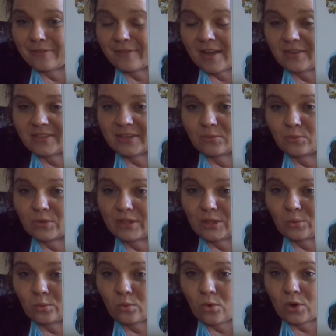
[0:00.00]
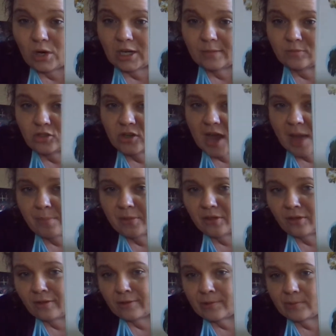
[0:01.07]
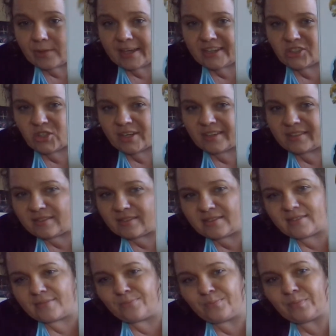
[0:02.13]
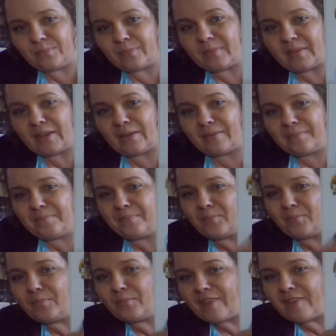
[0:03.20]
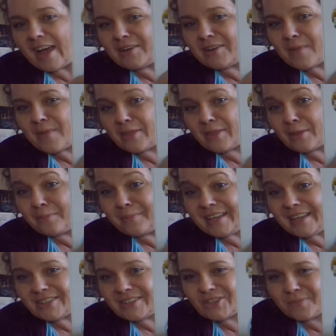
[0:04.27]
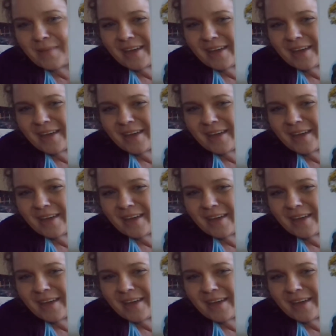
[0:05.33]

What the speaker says: found in really warm tropical locations. Find them on the beach by